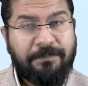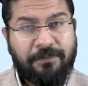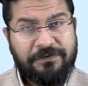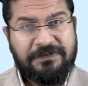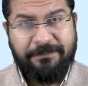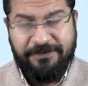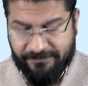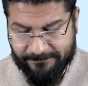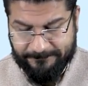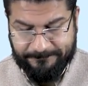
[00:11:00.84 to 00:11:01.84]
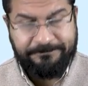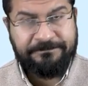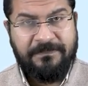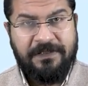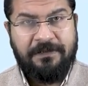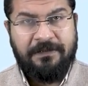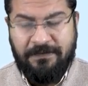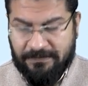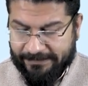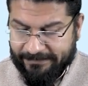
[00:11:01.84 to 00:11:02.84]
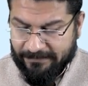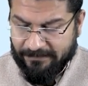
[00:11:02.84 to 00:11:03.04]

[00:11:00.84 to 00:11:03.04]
approach the patient, right?